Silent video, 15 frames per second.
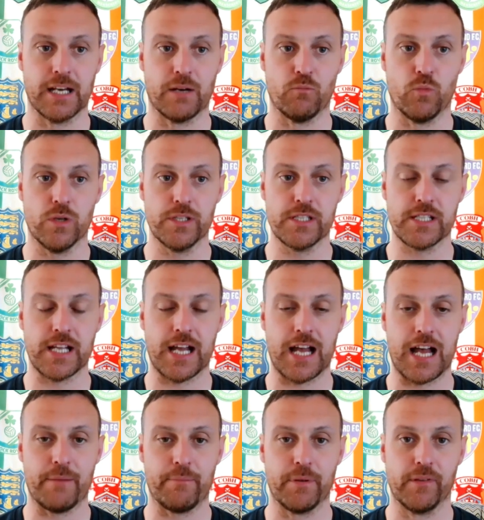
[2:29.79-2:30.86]
And once that
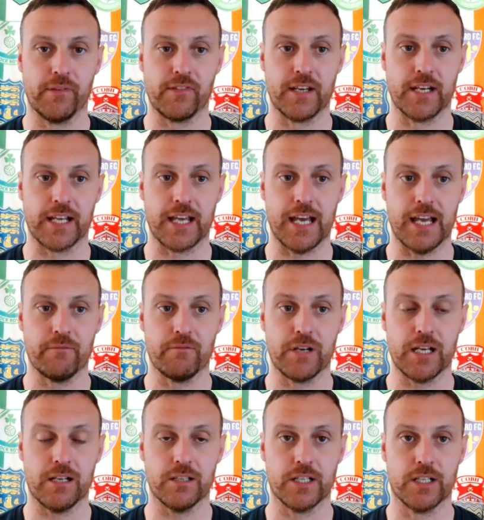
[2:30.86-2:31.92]
happens in a game, we
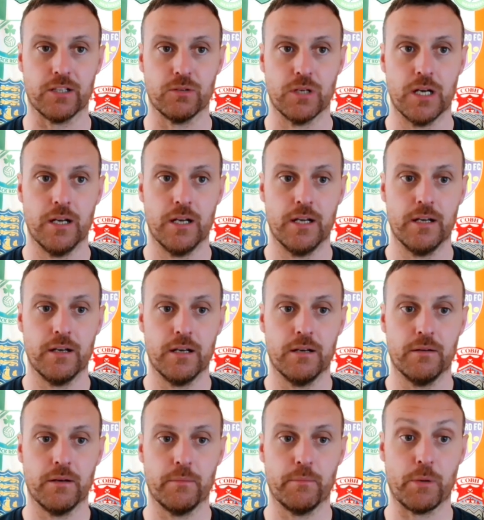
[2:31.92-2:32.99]
all know
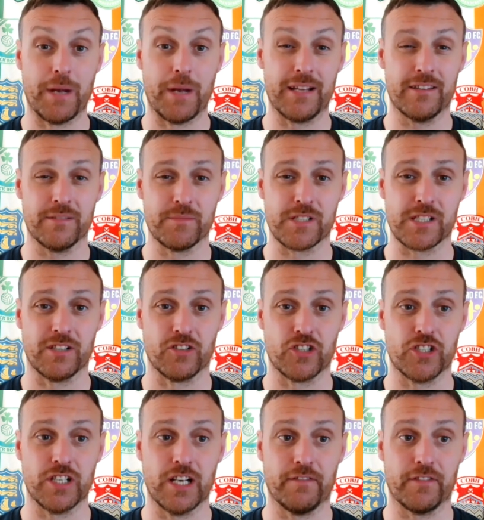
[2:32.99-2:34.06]
momentums can
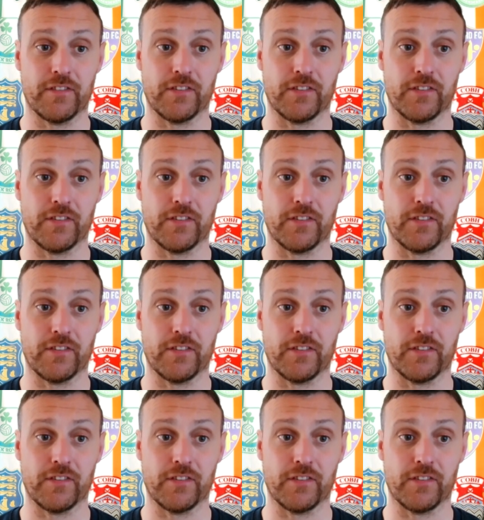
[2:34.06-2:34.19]
shift.